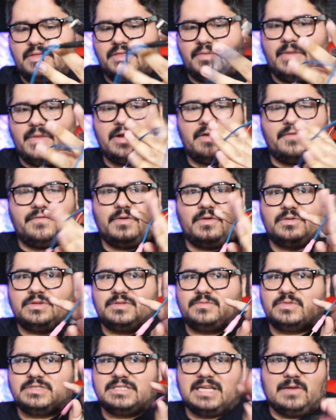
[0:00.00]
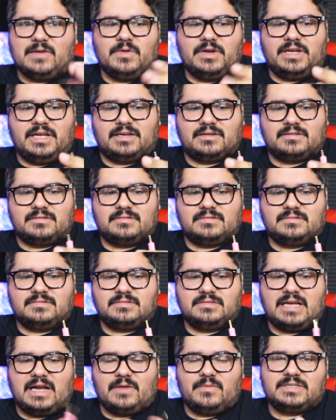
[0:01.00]
the microphone was not working.
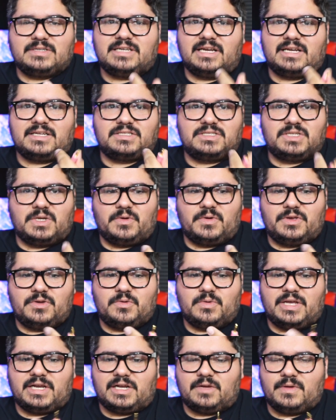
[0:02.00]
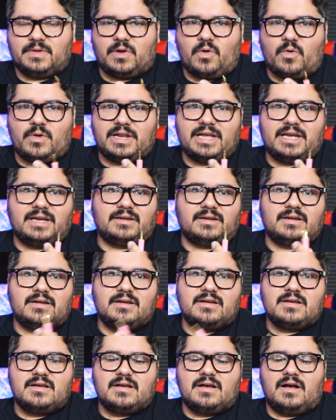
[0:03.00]
I wish I could show you like a recording
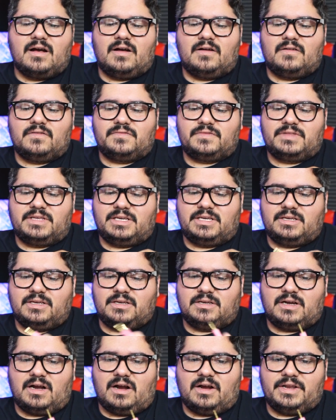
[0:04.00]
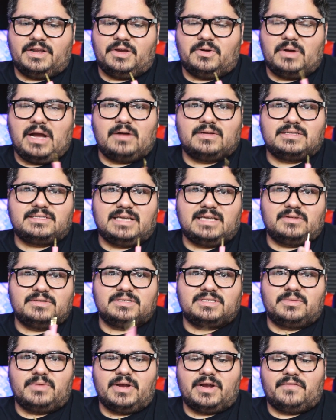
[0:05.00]
of the audio, how it sounds
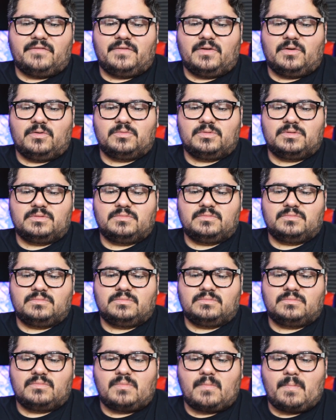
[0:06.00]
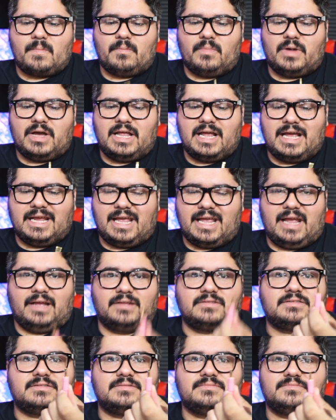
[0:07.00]
in the microphone, but I
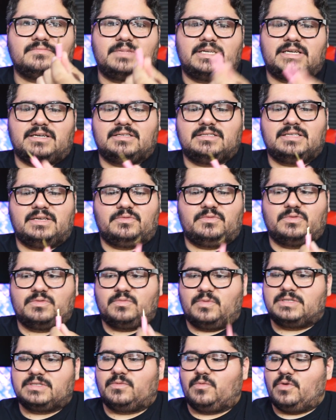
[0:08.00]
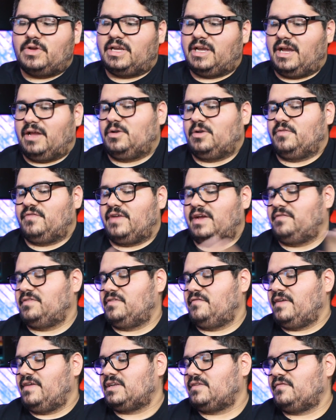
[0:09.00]
can't because it wasn't working. I don't know if I have a
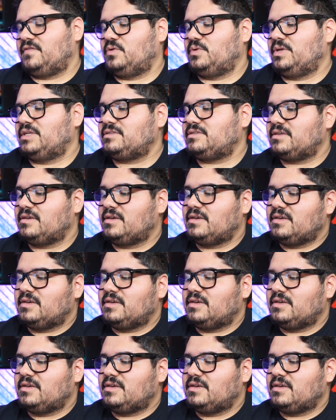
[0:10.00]
defective unit